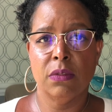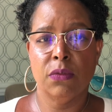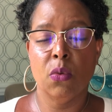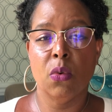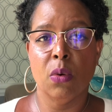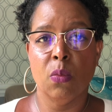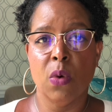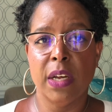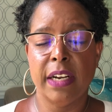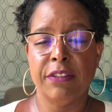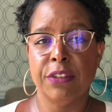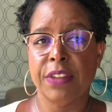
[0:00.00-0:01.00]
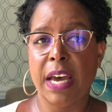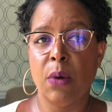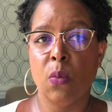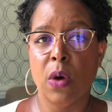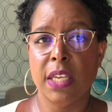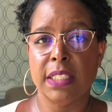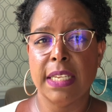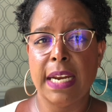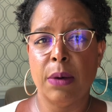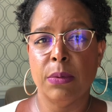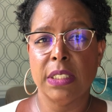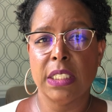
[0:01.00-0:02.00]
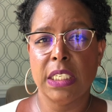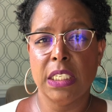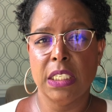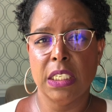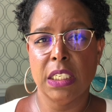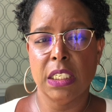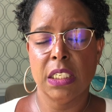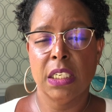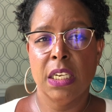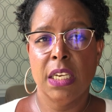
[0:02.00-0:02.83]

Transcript: for whatever that was that I was eating